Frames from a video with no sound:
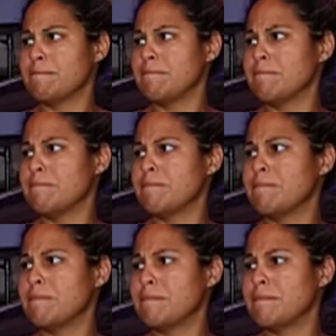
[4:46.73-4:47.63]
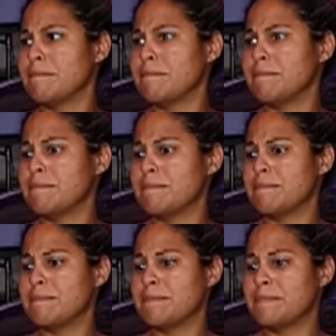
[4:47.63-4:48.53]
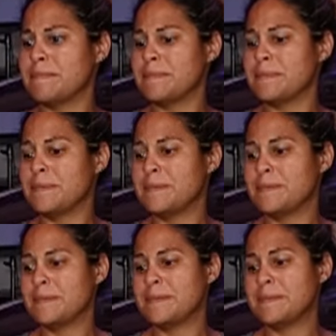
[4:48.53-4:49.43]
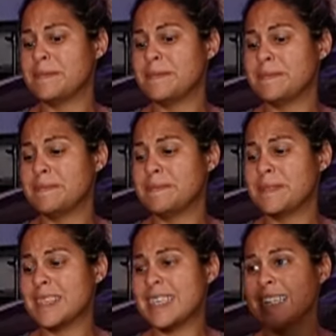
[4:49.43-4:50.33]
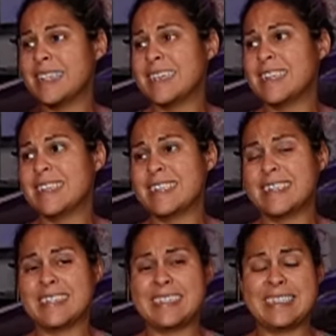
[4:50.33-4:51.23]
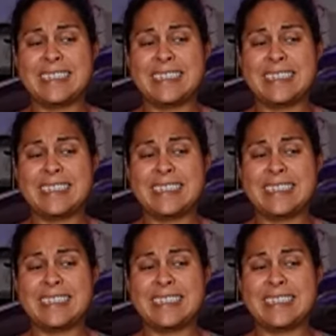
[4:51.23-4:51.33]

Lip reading: (silent)